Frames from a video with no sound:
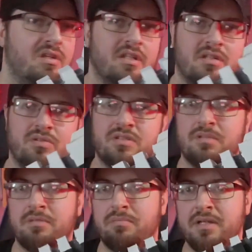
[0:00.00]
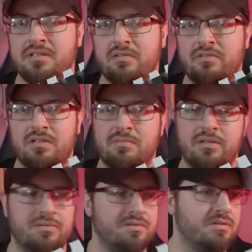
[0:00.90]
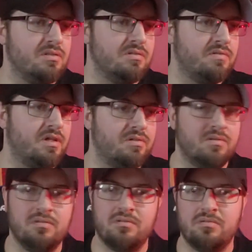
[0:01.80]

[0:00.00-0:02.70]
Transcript: You get to learn some of your basic fundamentals of how